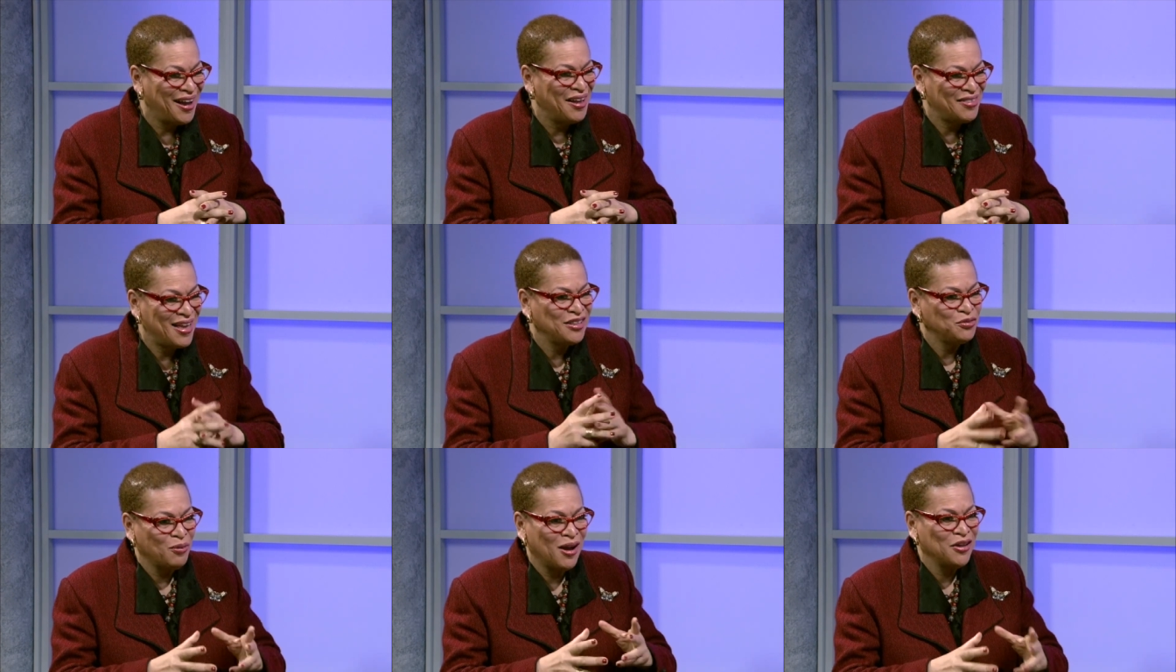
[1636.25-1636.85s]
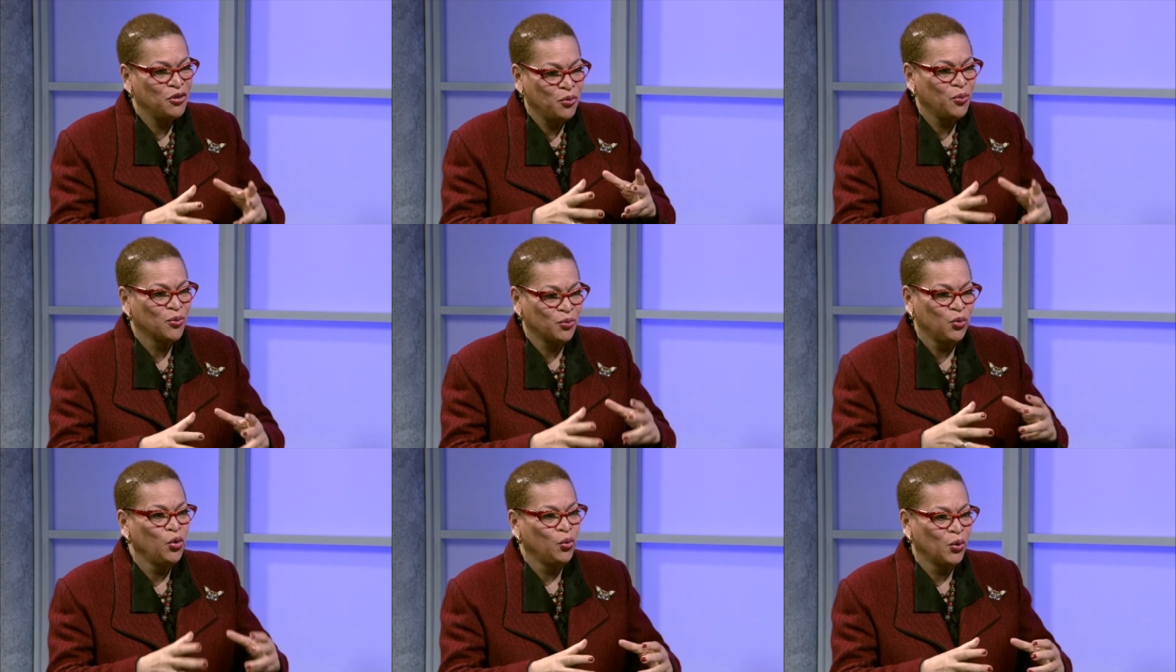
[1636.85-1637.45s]
Uh, that's uh-huh. why
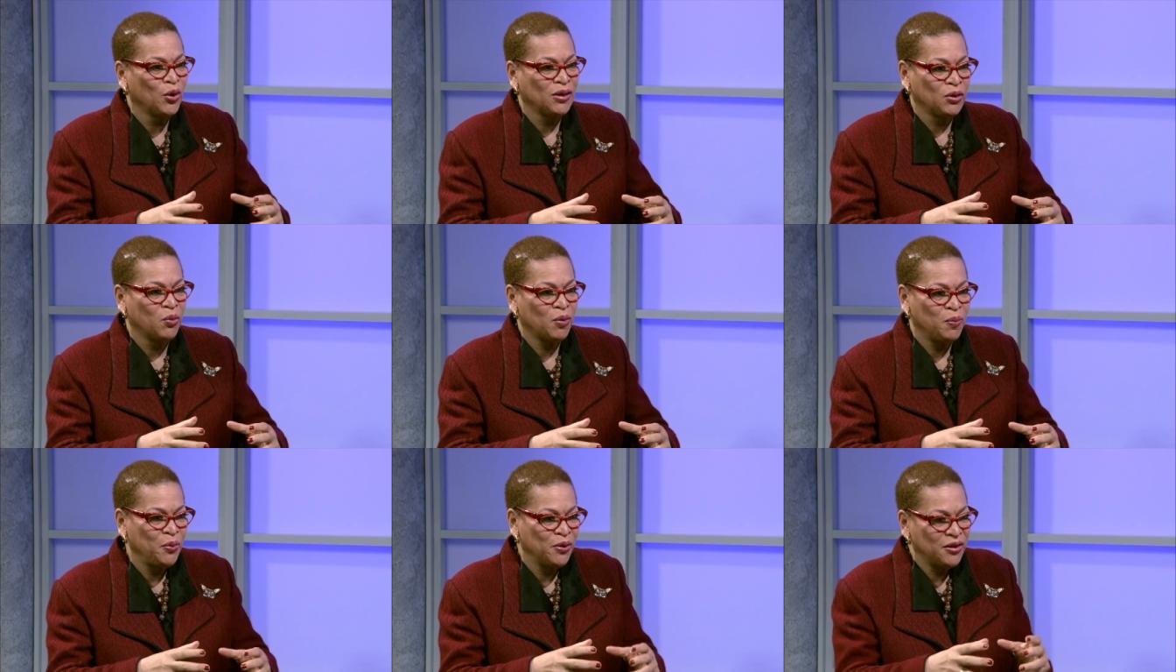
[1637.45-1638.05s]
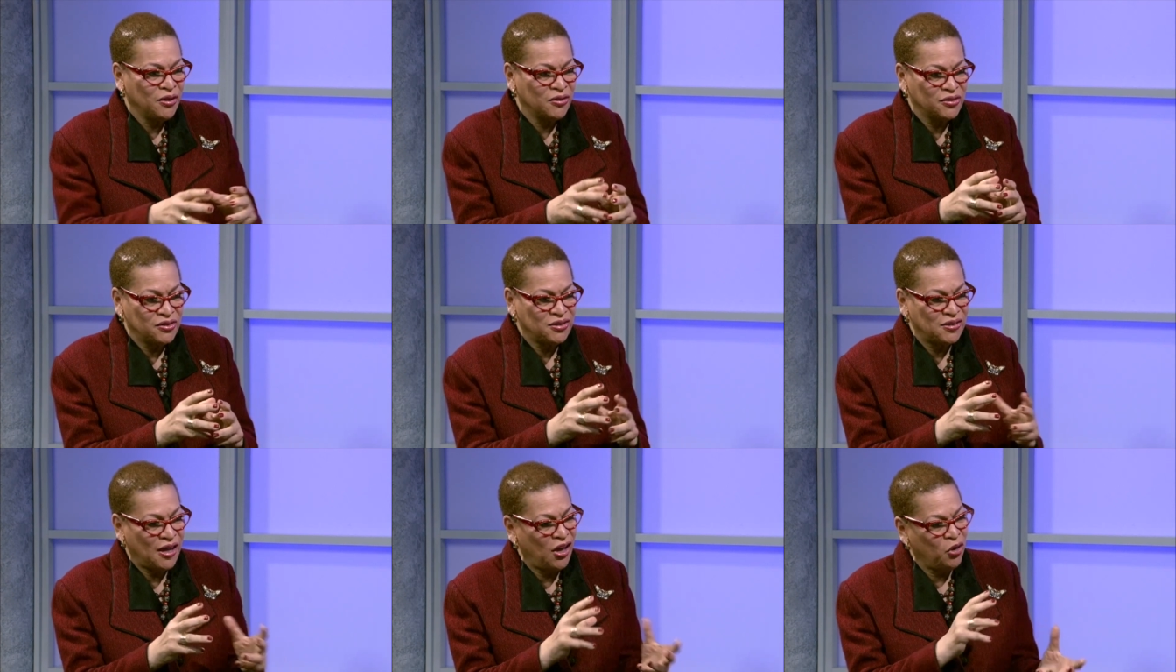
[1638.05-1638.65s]
you you really were put here
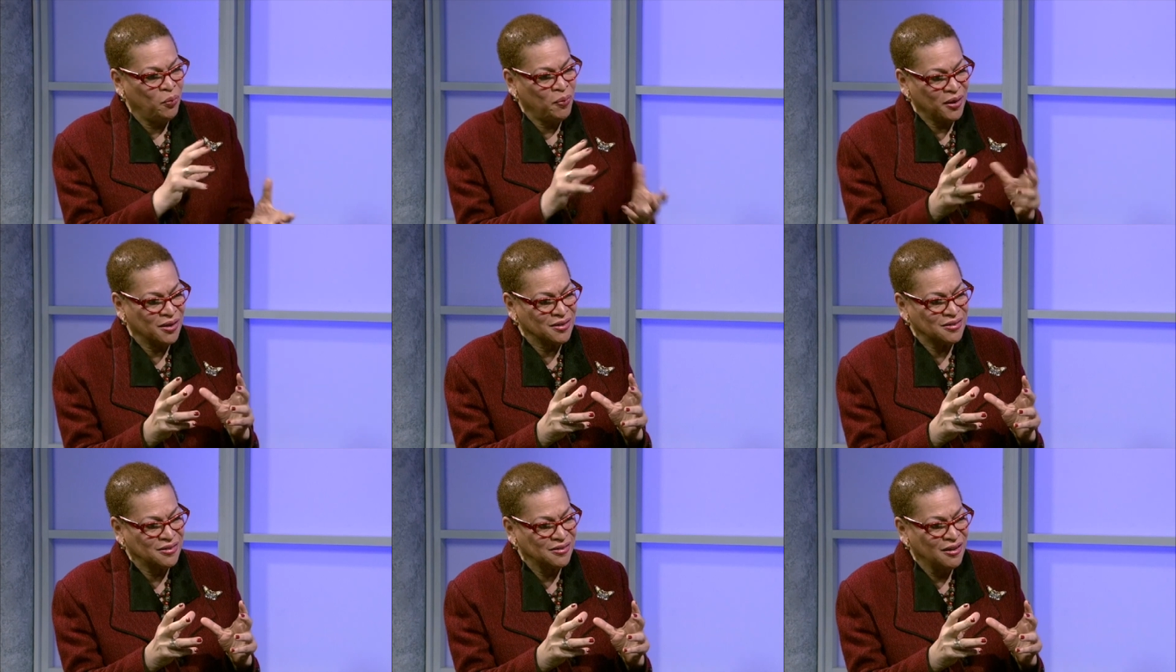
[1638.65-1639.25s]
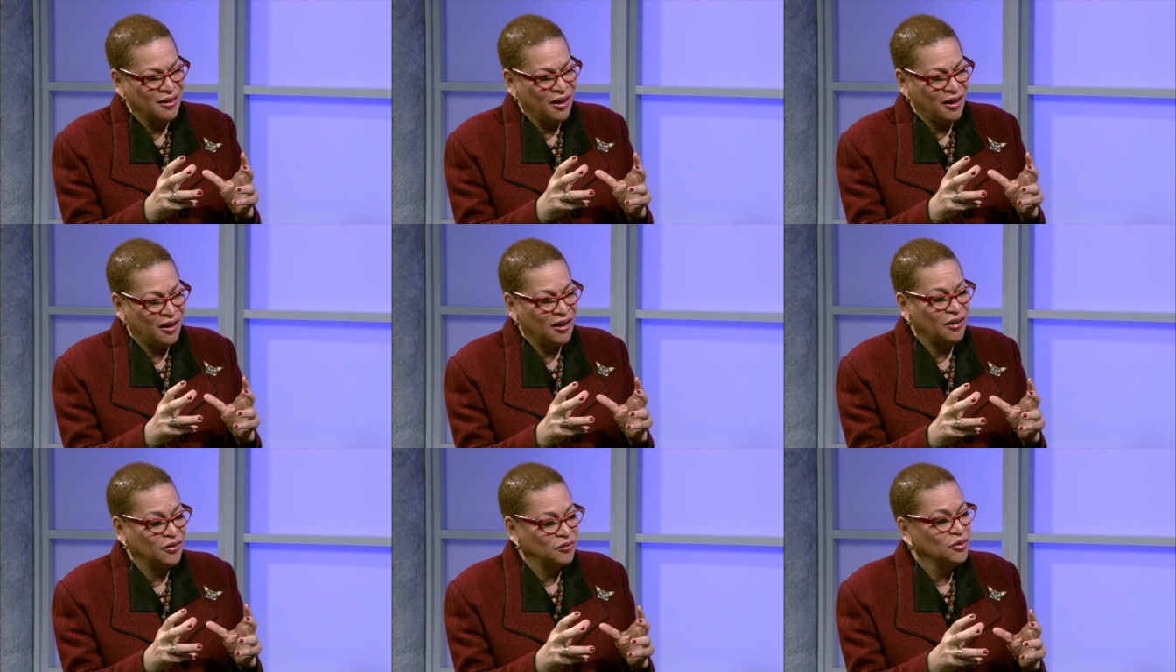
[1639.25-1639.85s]
is to help us
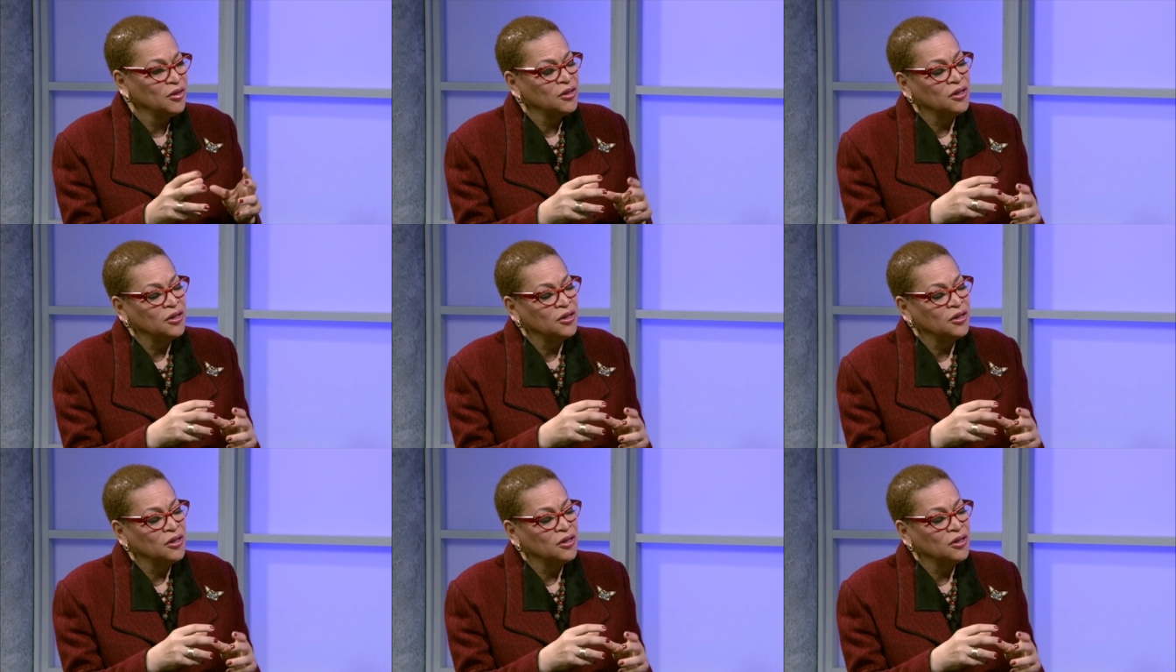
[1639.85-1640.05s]
uh,